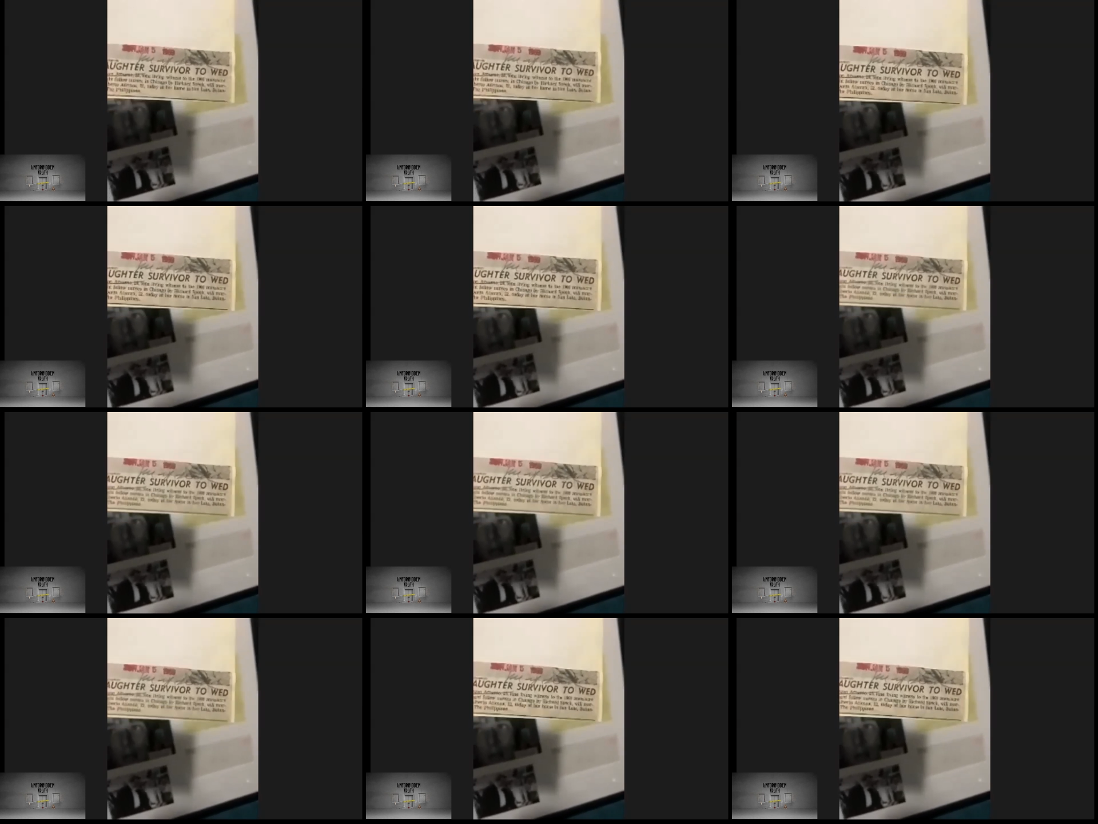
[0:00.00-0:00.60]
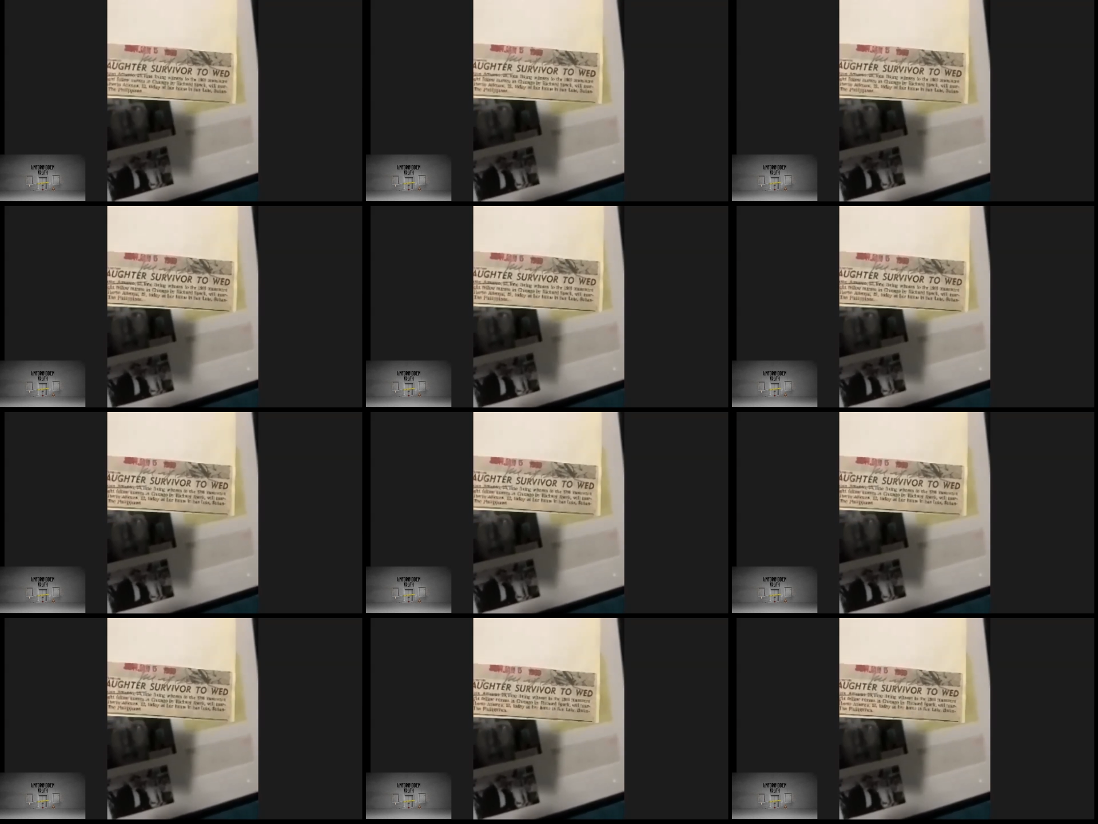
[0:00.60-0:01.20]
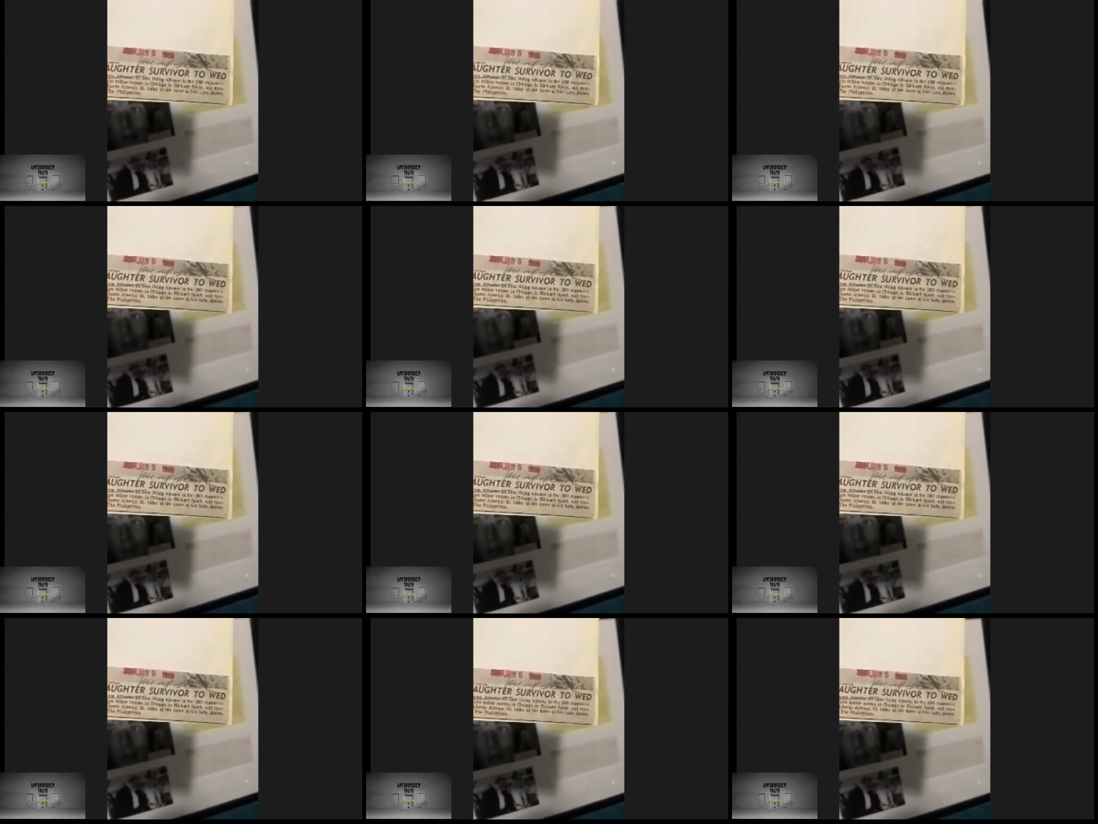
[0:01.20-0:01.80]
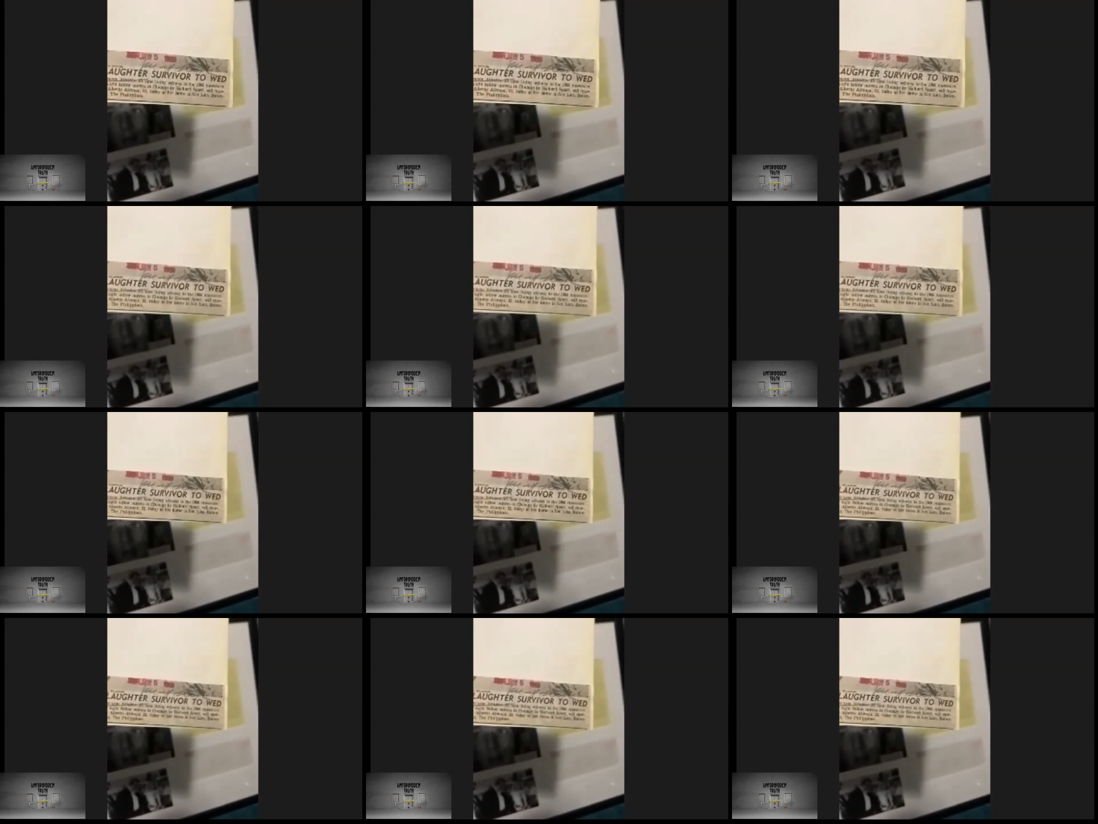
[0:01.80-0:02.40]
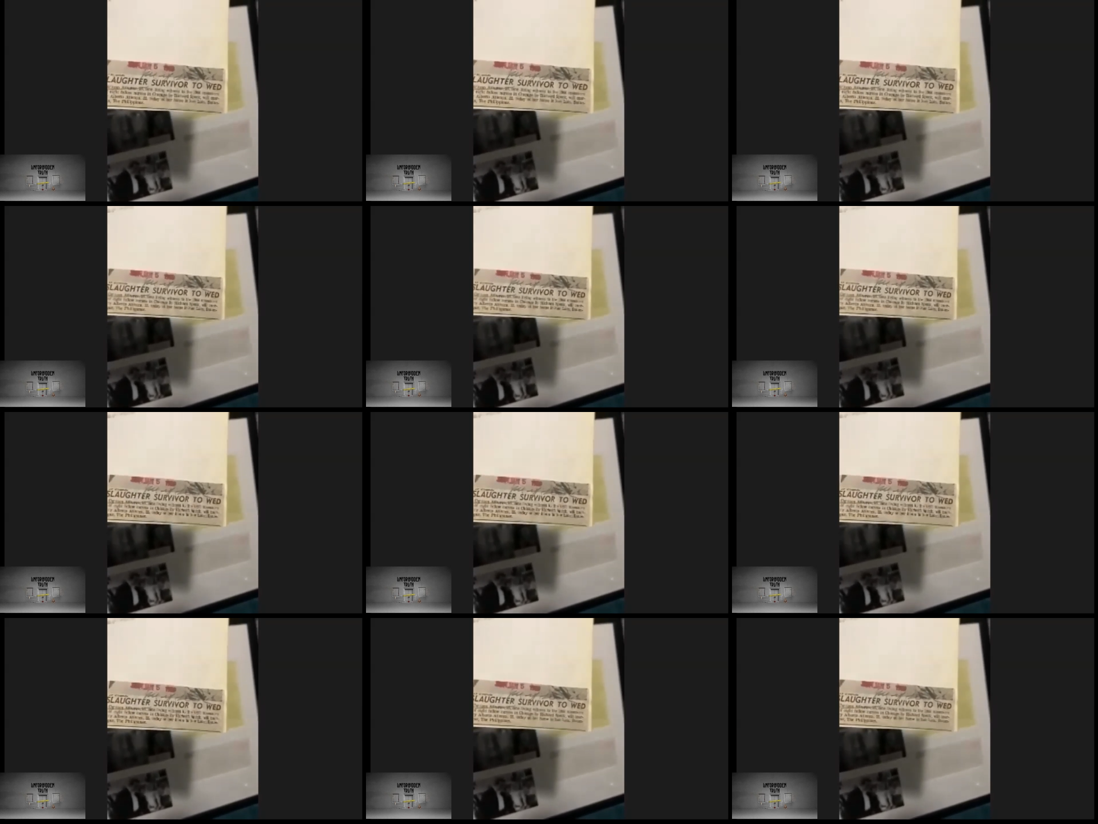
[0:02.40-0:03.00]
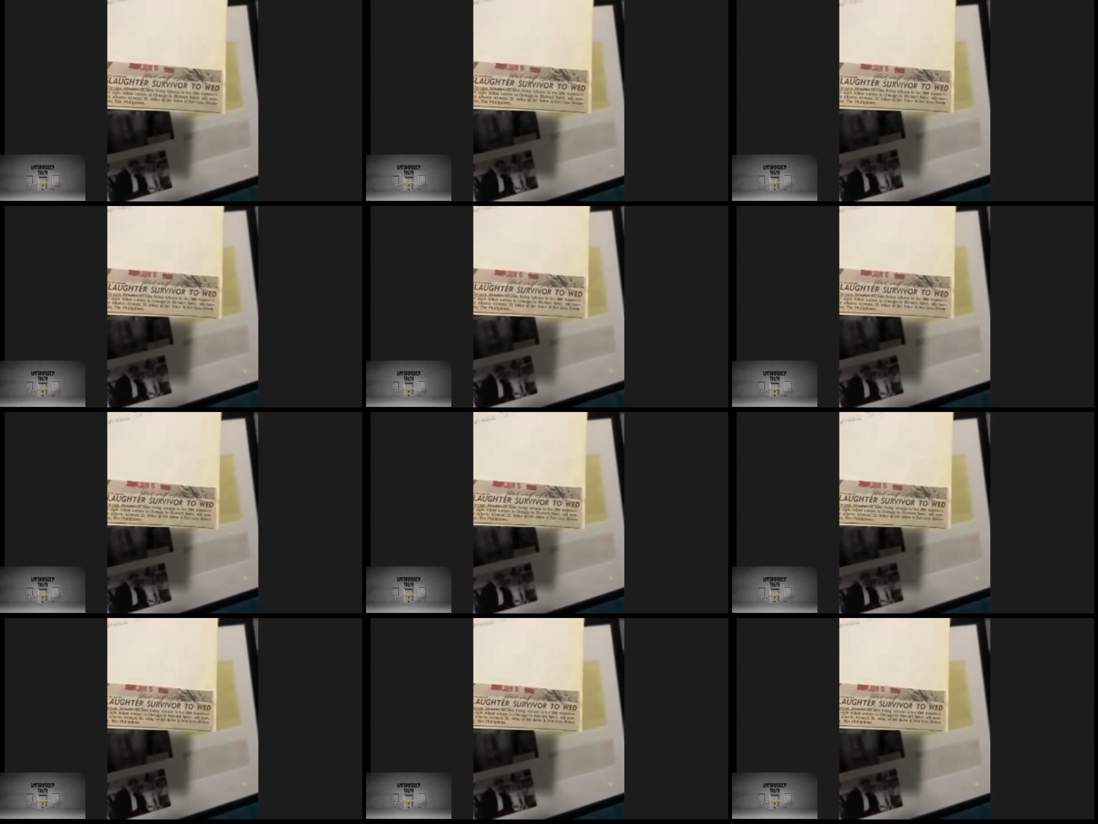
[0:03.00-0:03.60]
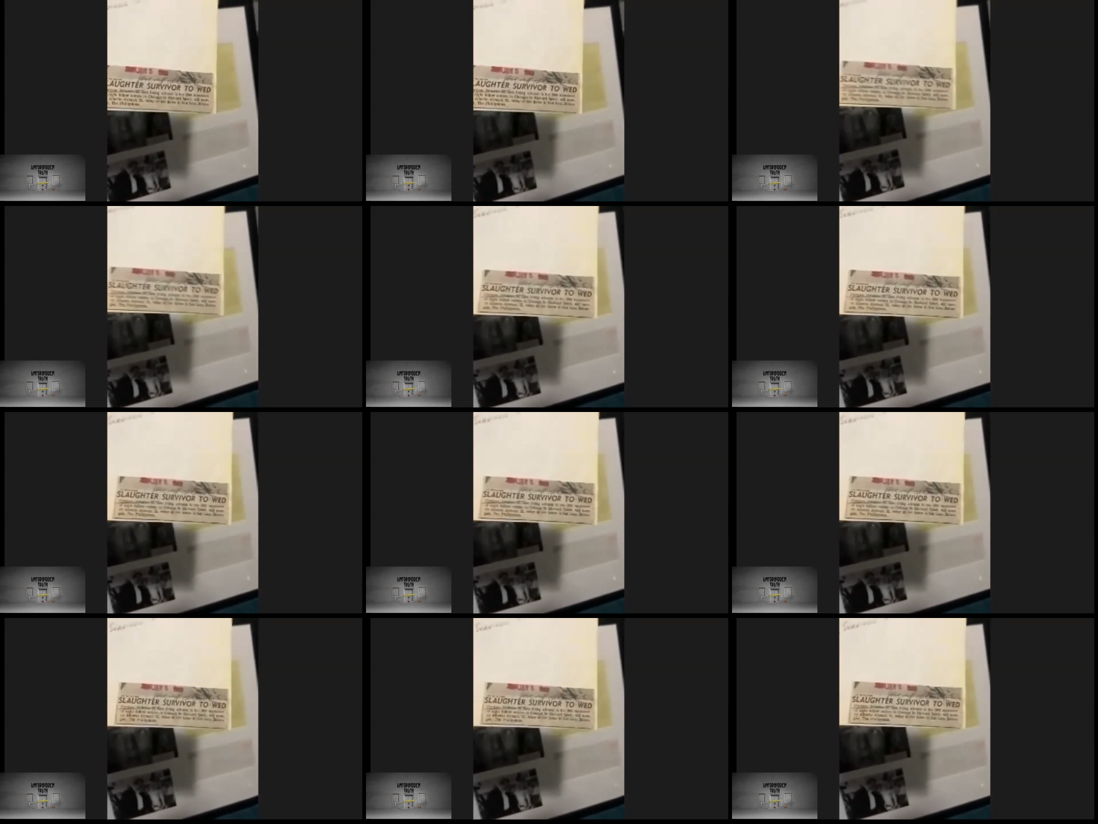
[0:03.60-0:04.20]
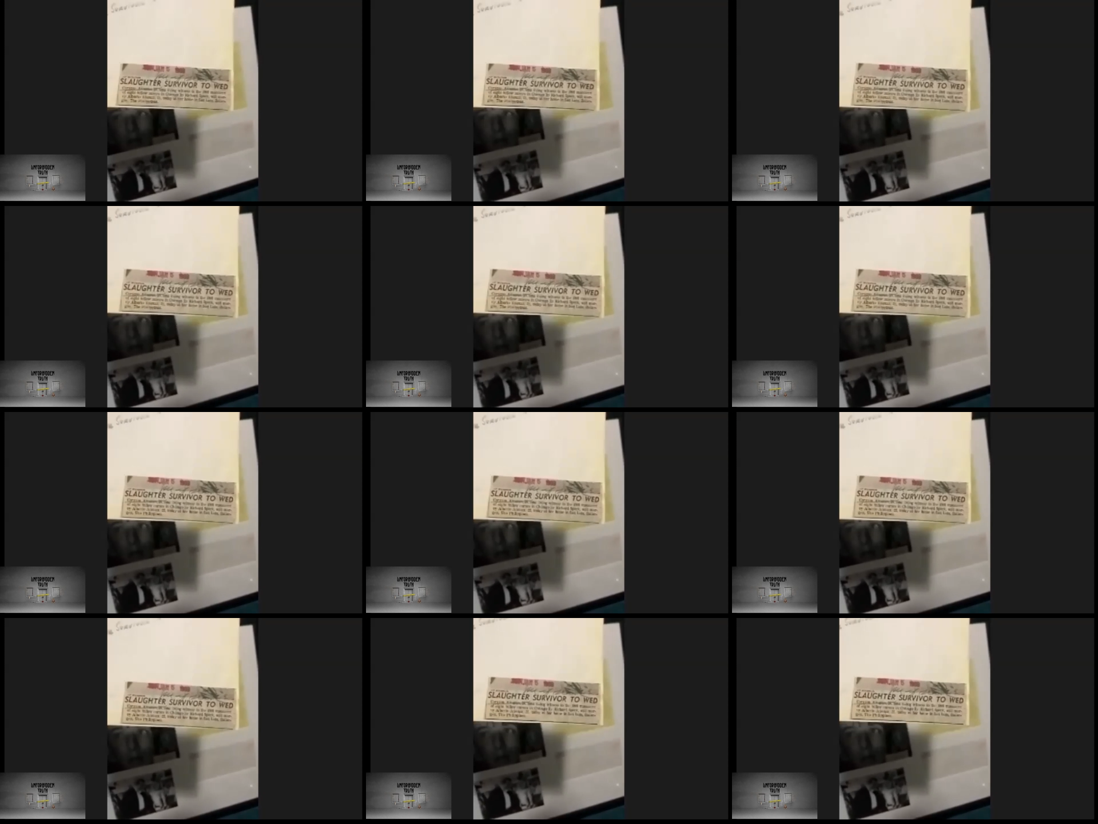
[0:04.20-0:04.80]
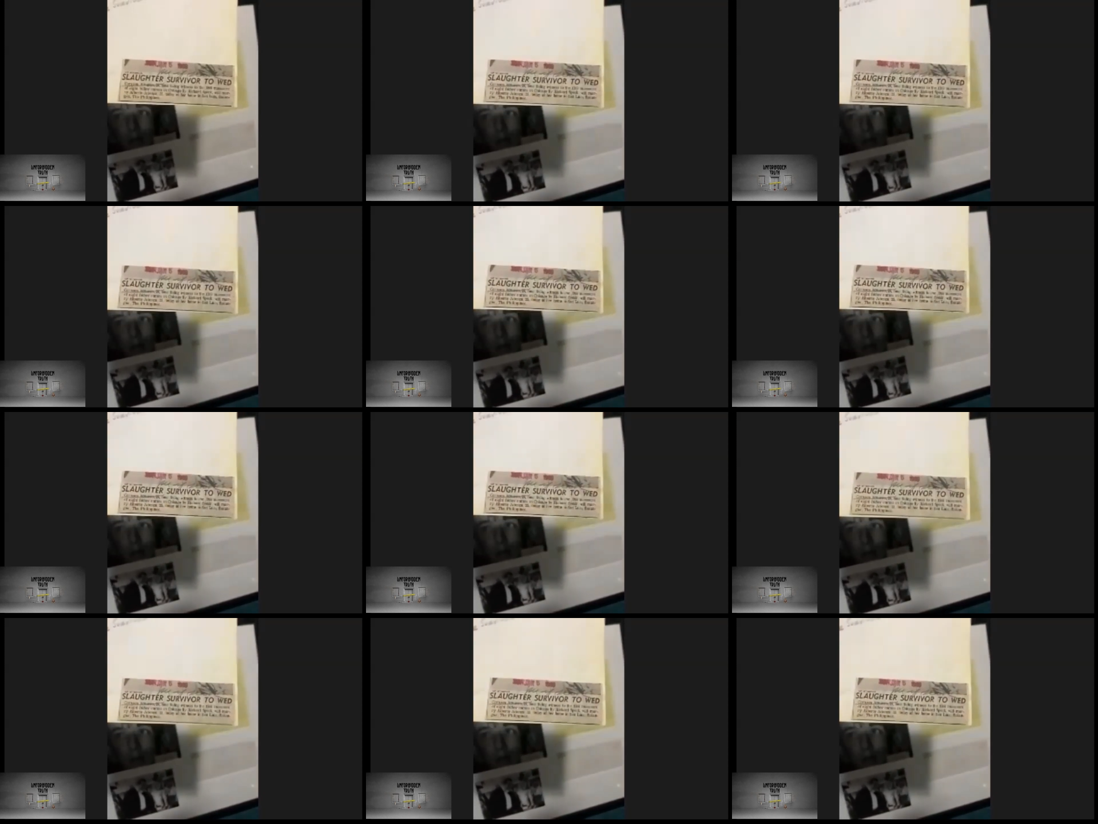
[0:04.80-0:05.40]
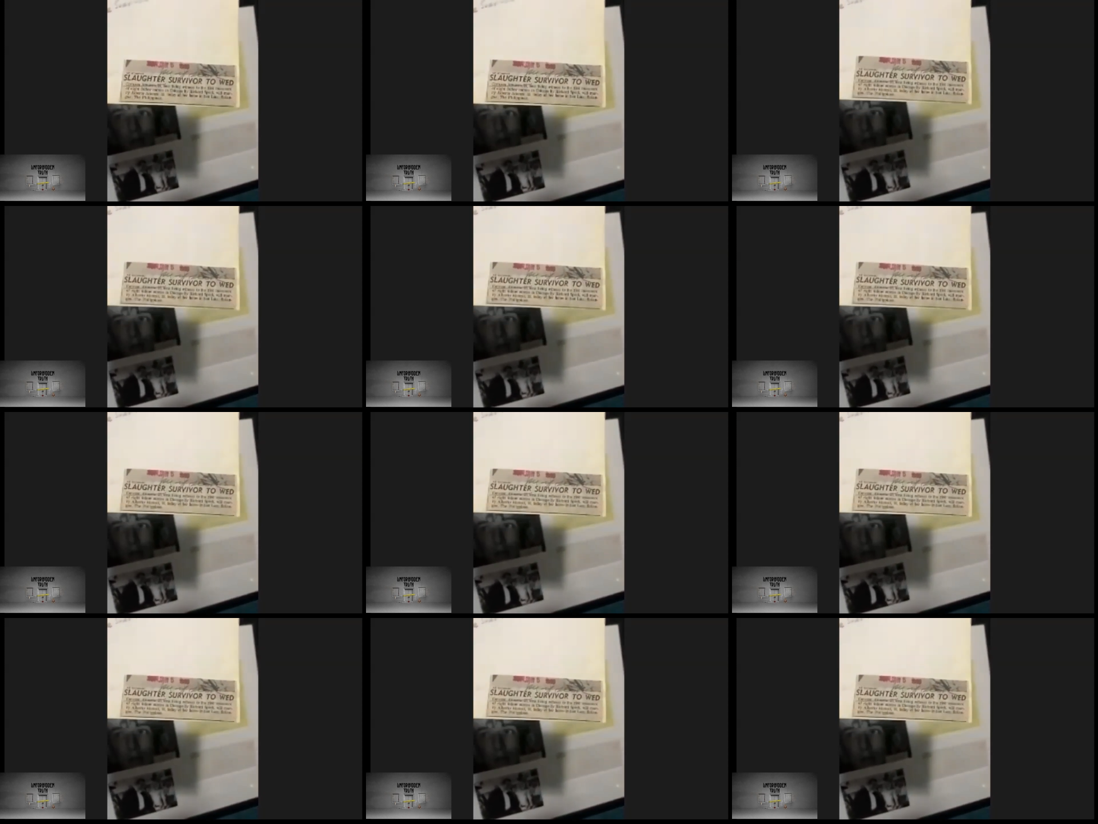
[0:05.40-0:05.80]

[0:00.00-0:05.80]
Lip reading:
[unreadable: no face in view]